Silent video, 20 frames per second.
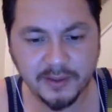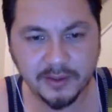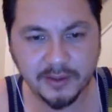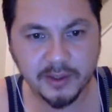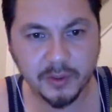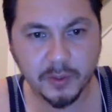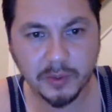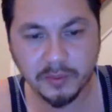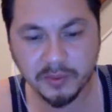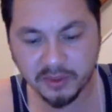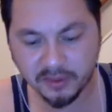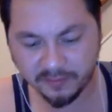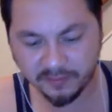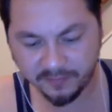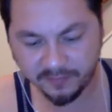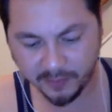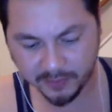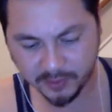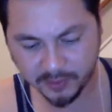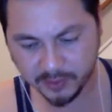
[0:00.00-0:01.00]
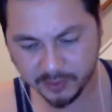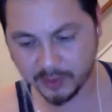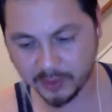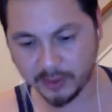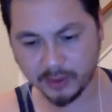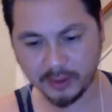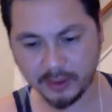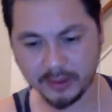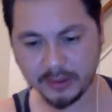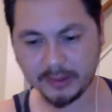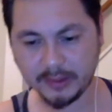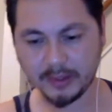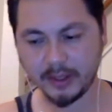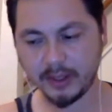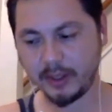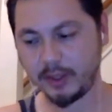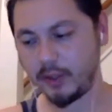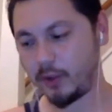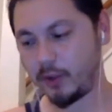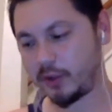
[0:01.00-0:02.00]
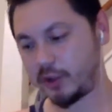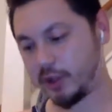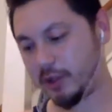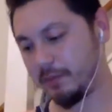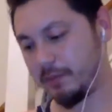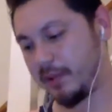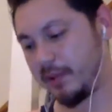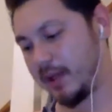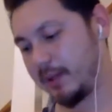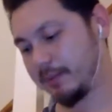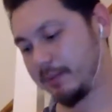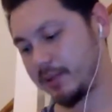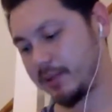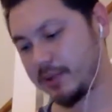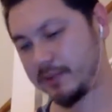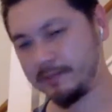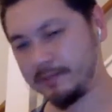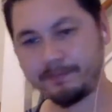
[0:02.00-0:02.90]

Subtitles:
the squid was affecting Yoshi, perhaps.